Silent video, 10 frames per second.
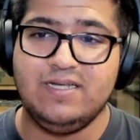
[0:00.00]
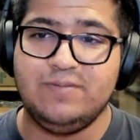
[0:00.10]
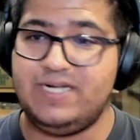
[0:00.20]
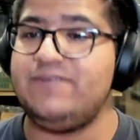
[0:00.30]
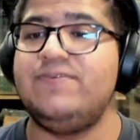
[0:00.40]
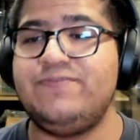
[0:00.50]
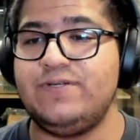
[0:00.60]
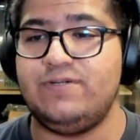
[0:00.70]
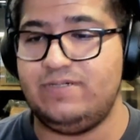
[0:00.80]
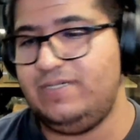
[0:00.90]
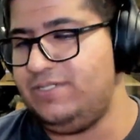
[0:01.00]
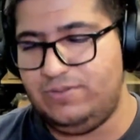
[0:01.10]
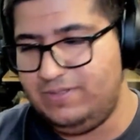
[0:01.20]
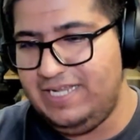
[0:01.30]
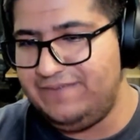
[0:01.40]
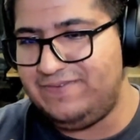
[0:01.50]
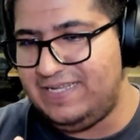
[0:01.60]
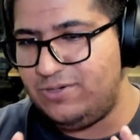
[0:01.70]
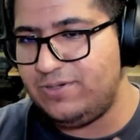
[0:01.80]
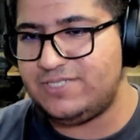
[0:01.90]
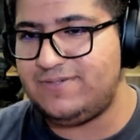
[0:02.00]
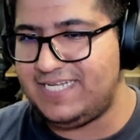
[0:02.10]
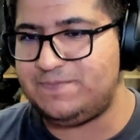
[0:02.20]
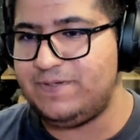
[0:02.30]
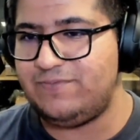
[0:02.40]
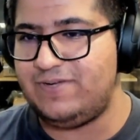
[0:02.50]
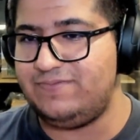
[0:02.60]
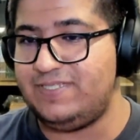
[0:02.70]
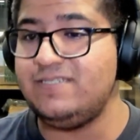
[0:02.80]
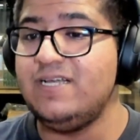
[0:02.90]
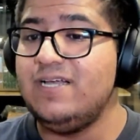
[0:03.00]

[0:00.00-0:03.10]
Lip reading: But even if you're, as long as you're an expert of one of these,